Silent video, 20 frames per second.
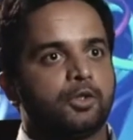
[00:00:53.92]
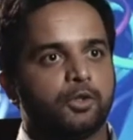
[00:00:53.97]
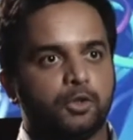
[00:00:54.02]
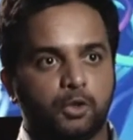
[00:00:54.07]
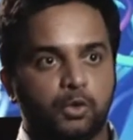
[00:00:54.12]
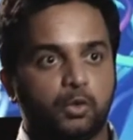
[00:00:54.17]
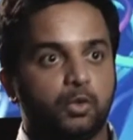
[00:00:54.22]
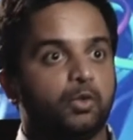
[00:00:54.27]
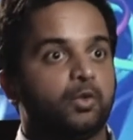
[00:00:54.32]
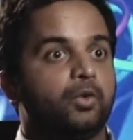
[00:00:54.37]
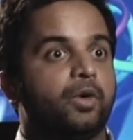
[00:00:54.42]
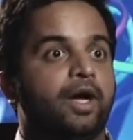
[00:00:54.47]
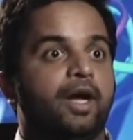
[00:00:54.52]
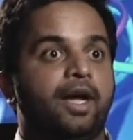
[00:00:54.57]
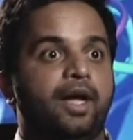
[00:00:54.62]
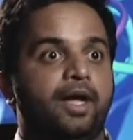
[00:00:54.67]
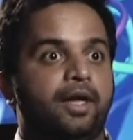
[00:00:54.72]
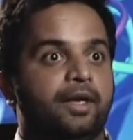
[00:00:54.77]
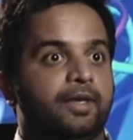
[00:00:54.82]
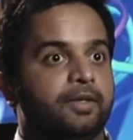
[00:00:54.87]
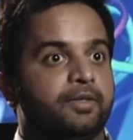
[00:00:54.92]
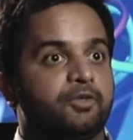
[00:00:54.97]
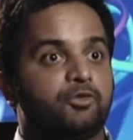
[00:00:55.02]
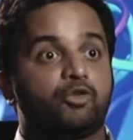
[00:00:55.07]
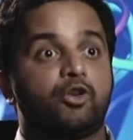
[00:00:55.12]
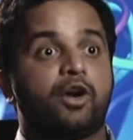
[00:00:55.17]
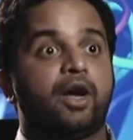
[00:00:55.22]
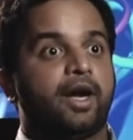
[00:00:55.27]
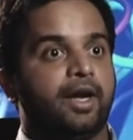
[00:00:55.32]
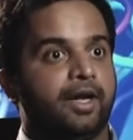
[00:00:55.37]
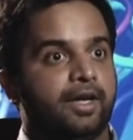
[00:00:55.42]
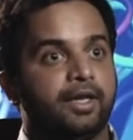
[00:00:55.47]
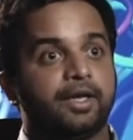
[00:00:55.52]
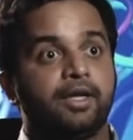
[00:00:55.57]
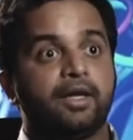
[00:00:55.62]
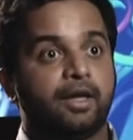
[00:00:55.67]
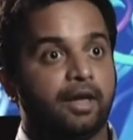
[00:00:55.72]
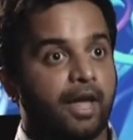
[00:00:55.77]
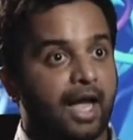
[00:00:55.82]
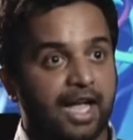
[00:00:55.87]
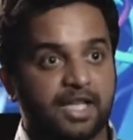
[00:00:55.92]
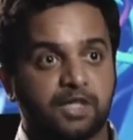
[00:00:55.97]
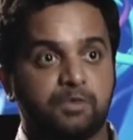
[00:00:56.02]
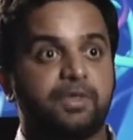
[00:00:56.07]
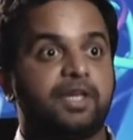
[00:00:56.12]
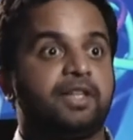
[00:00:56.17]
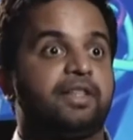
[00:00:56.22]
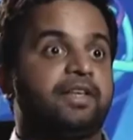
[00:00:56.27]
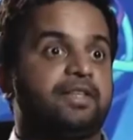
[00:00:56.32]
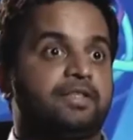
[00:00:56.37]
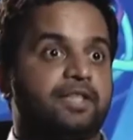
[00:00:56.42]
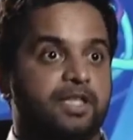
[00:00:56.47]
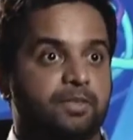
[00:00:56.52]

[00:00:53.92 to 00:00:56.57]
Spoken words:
do and try as many things